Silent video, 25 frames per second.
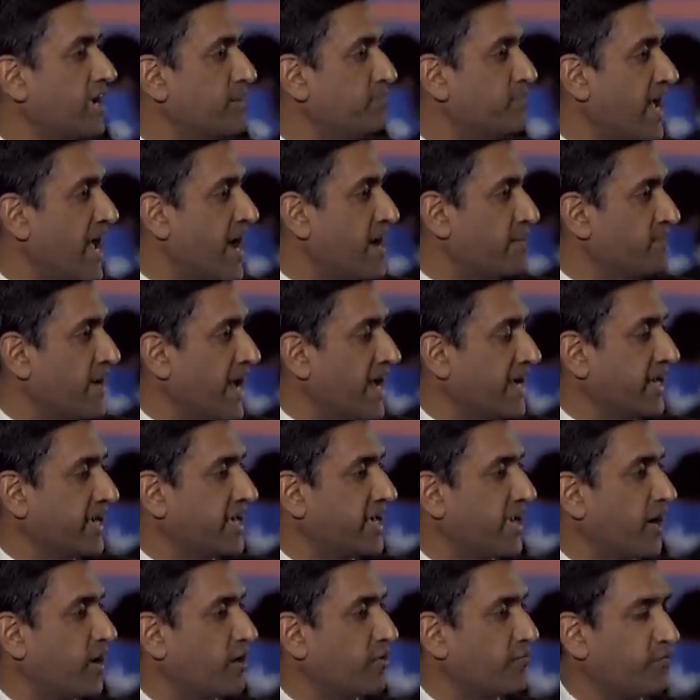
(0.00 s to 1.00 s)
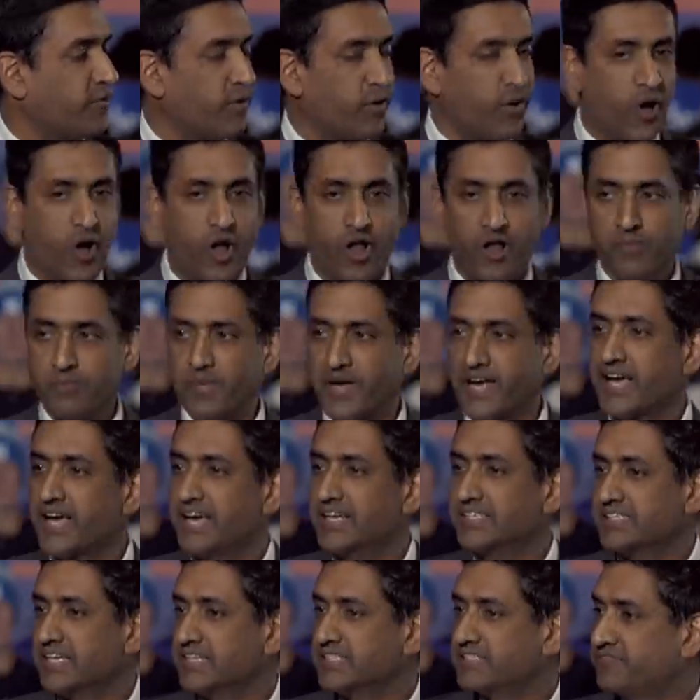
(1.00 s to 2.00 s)
about Medicare for All
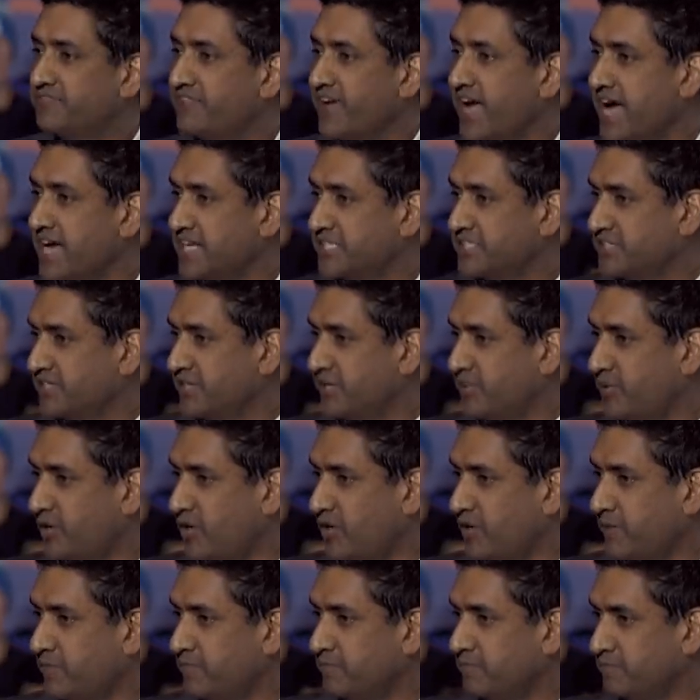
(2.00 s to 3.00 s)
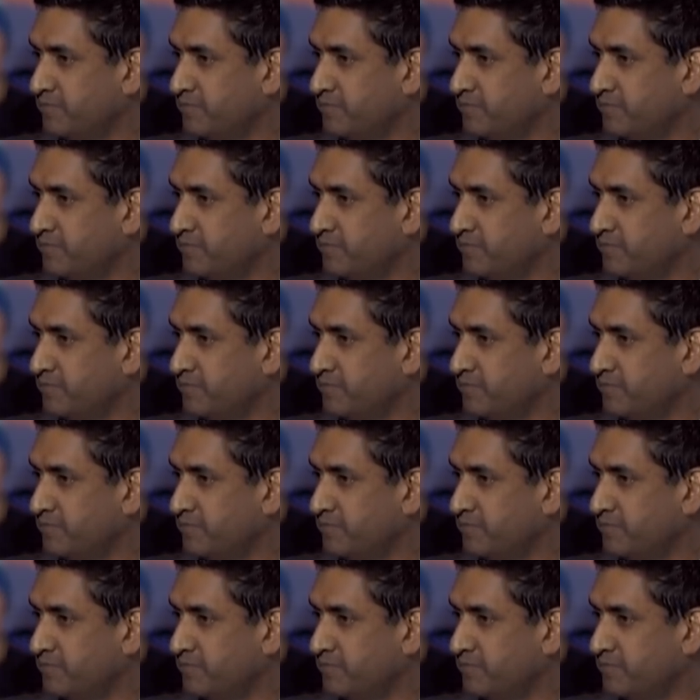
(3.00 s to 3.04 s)
because it's fashionable.